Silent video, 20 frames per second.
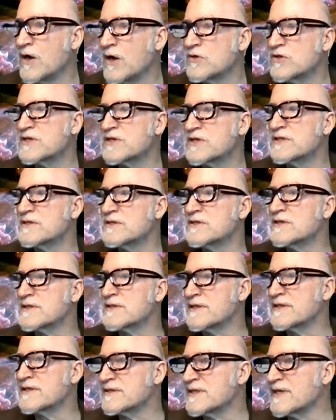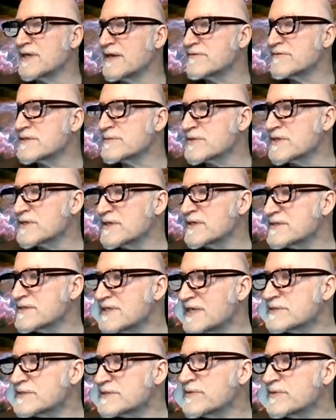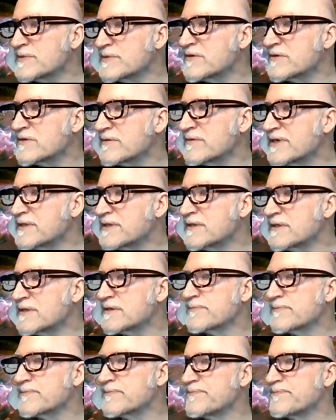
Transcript: Look, look, I think they have something on attachment theory right there.